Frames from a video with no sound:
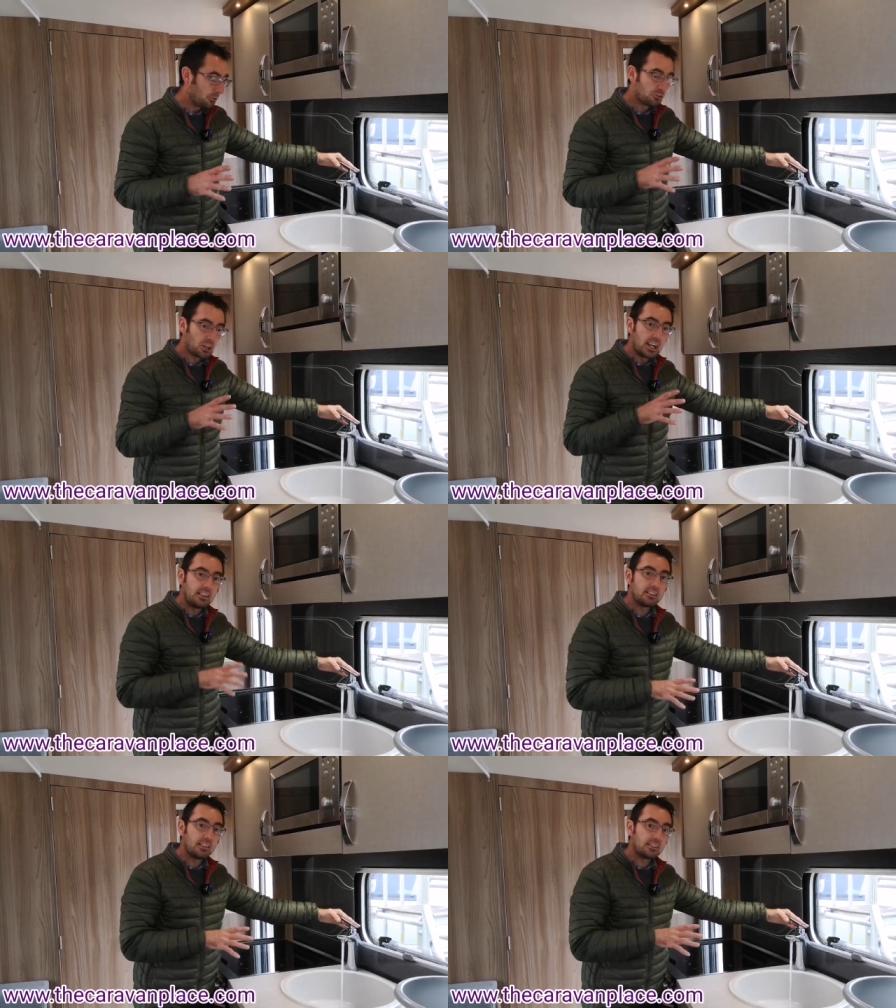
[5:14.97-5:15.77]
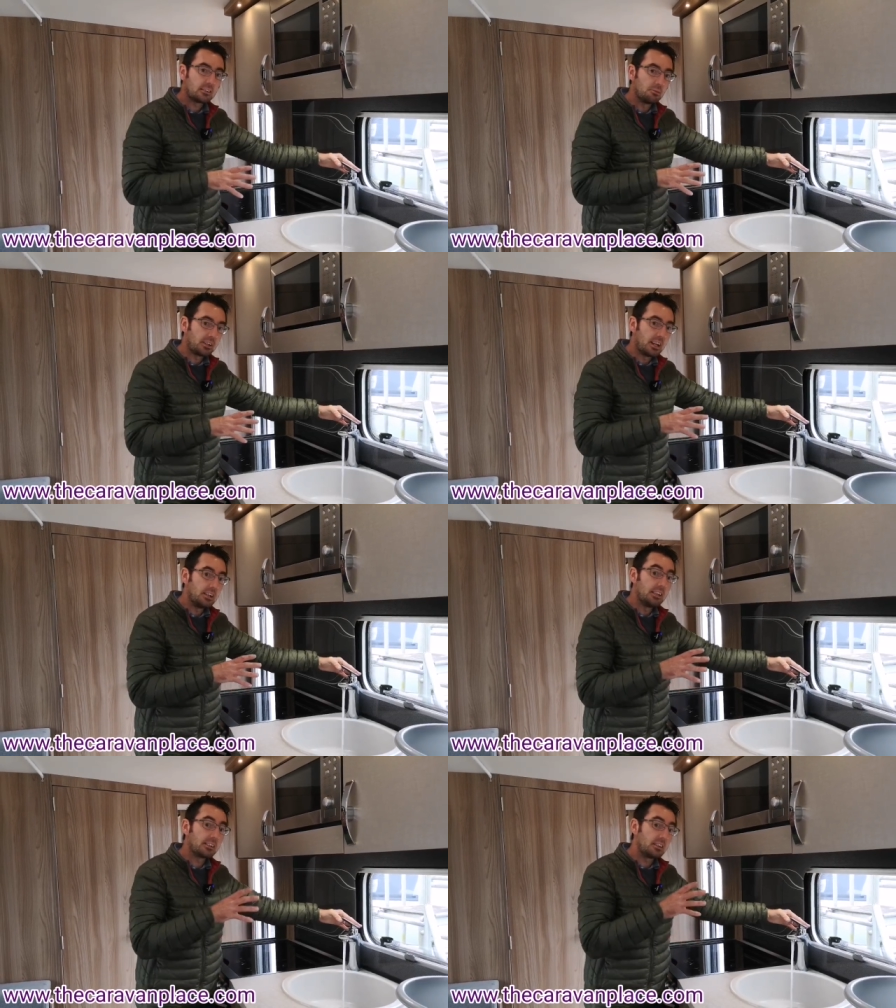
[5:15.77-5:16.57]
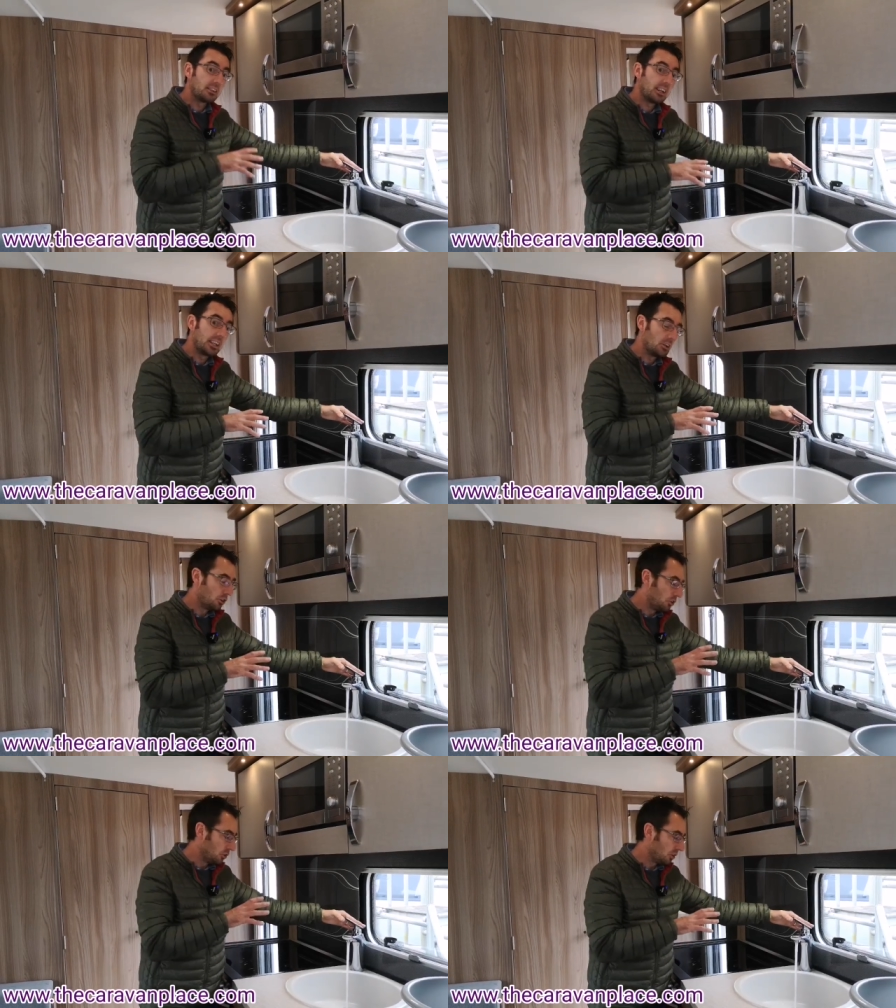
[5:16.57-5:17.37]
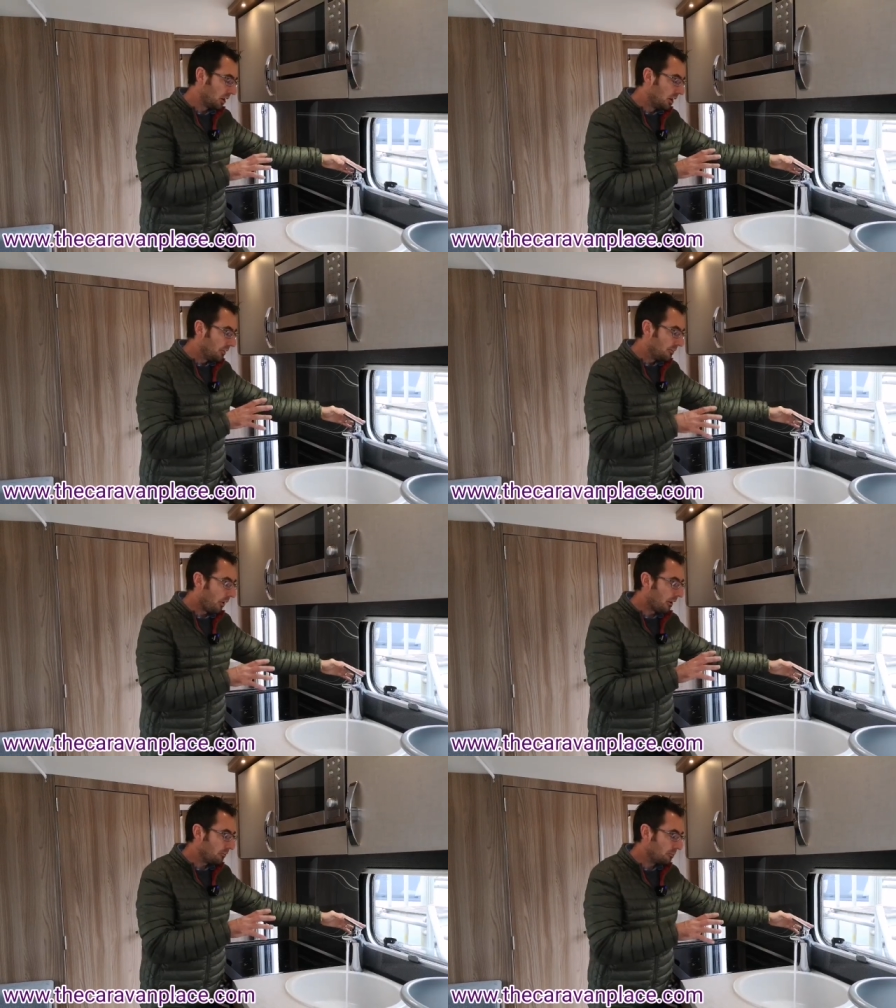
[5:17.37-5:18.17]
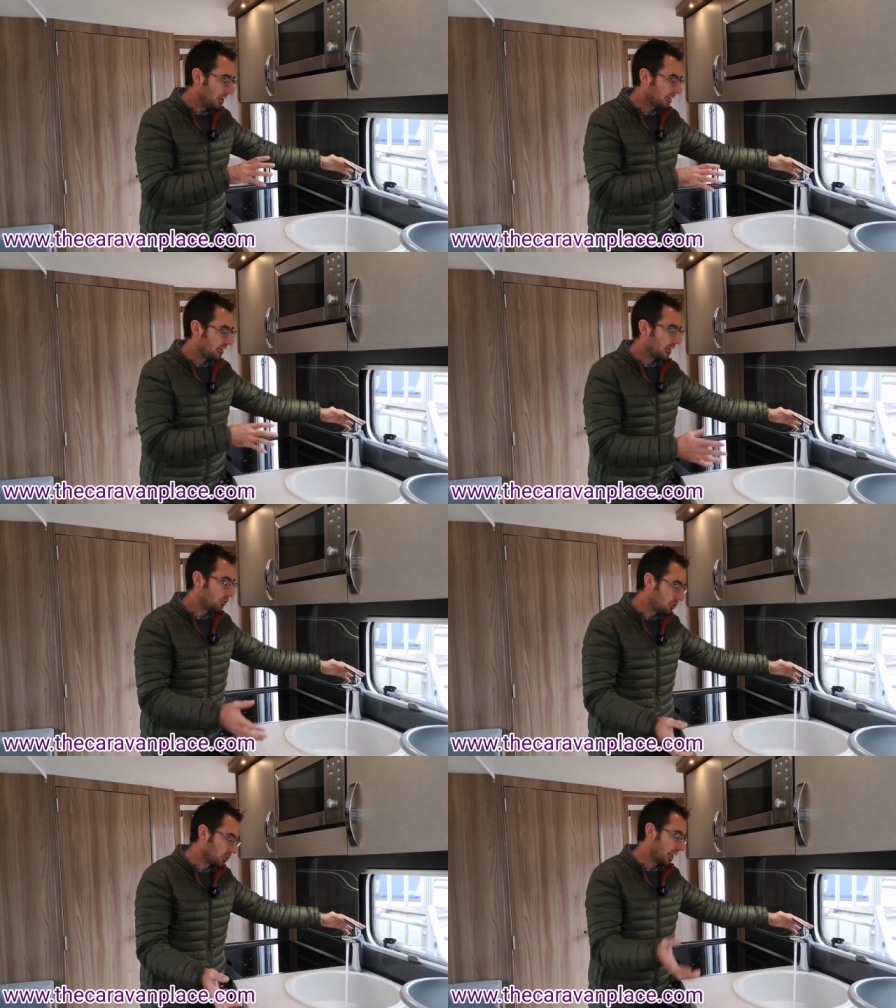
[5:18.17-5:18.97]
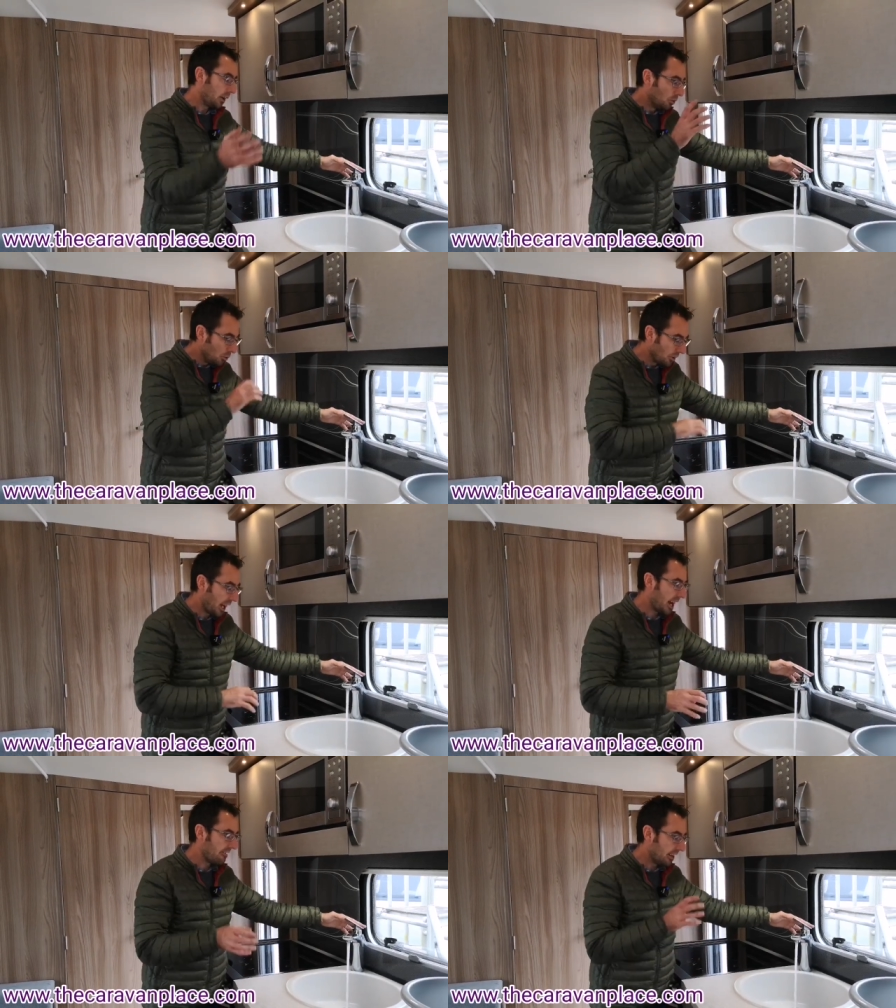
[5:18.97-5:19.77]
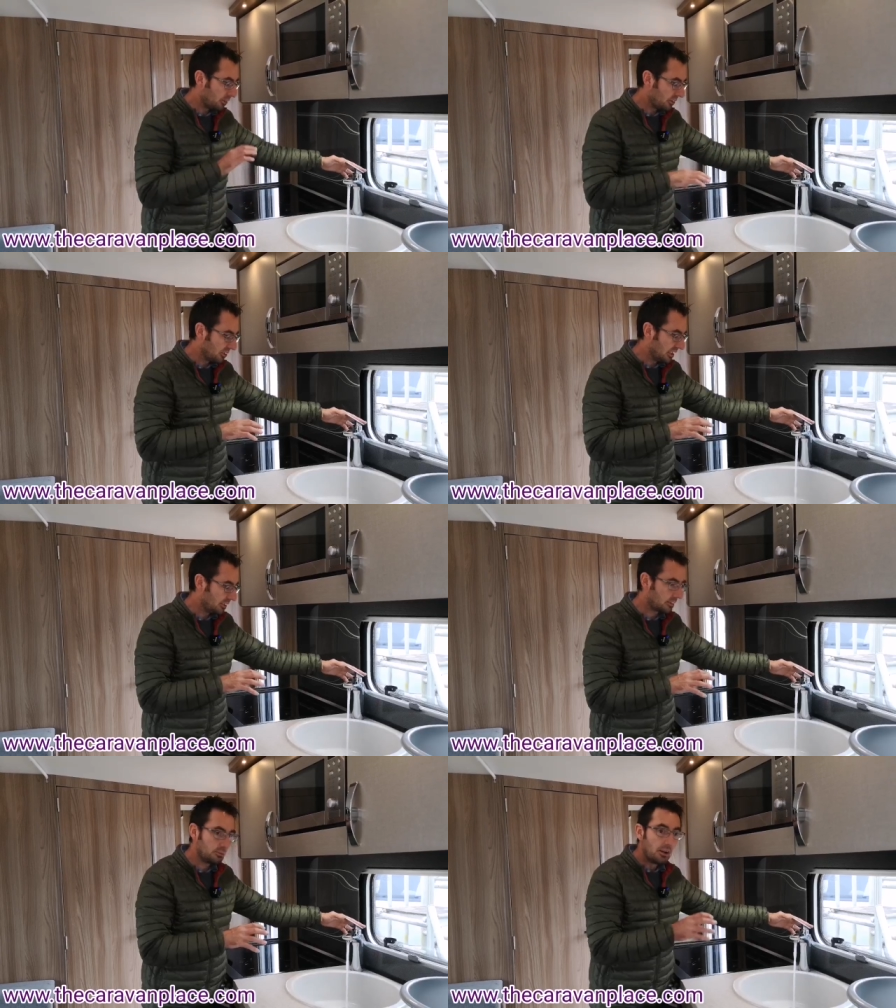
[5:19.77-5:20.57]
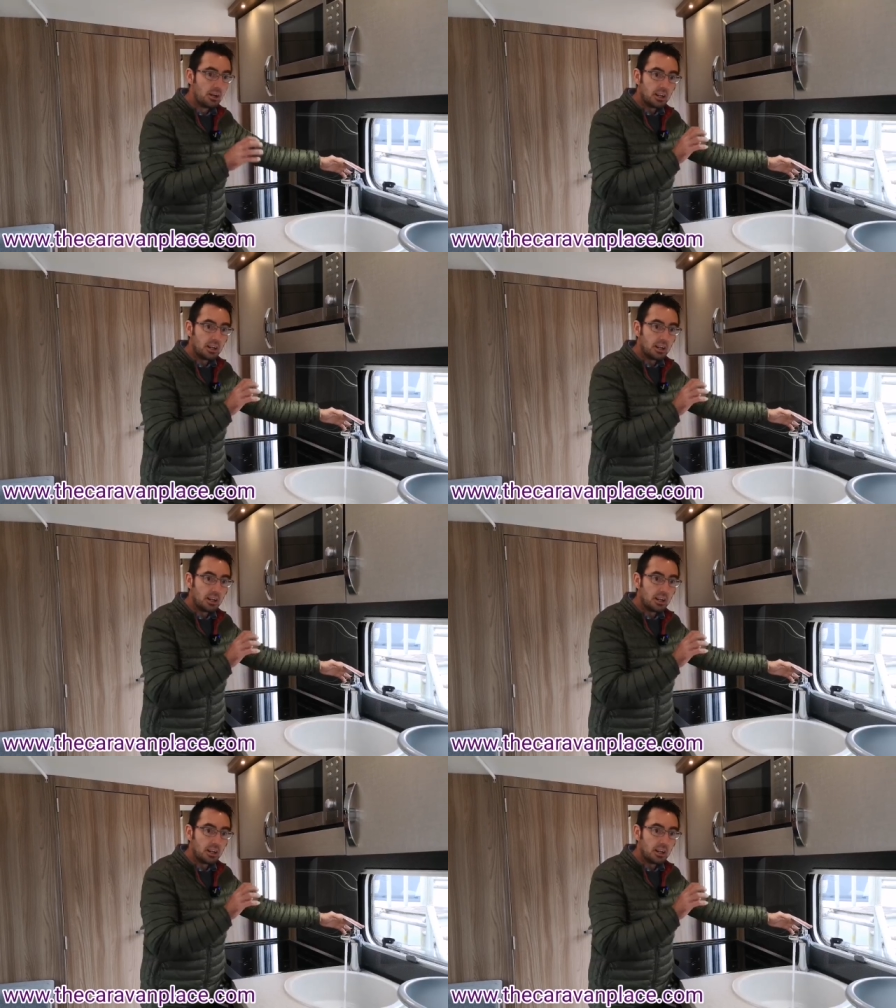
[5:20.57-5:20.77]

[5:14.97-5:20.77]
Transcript: if we drain the system down, it's going to take a good 5 minutes or so just to get all the air out of the system